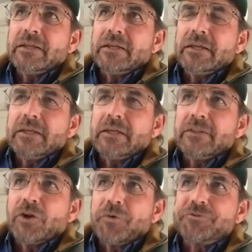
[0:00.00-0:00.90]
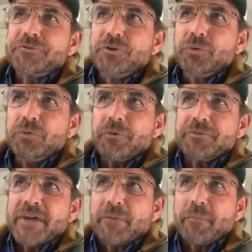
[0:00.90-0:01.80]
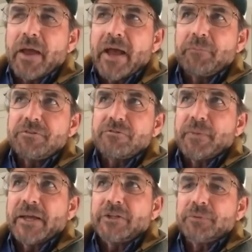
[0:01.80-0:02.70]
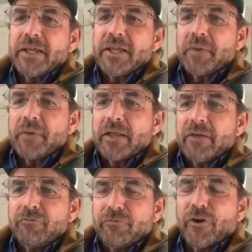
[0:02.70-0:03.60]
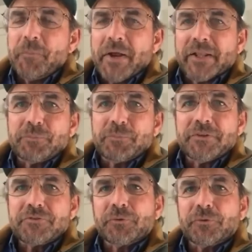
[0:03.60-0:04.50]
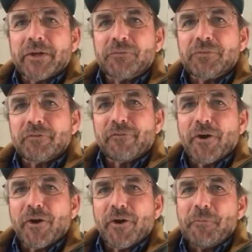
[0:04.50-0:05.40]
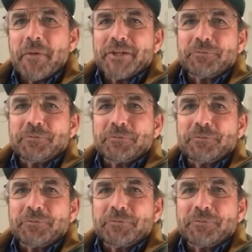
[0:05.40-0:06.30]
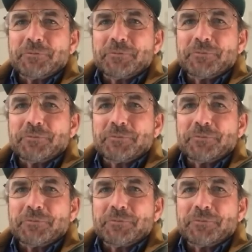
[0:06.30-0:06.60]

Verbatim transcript: it, there was two there was ag, ag business management and ag man, and farm management so like the farm management guys i t-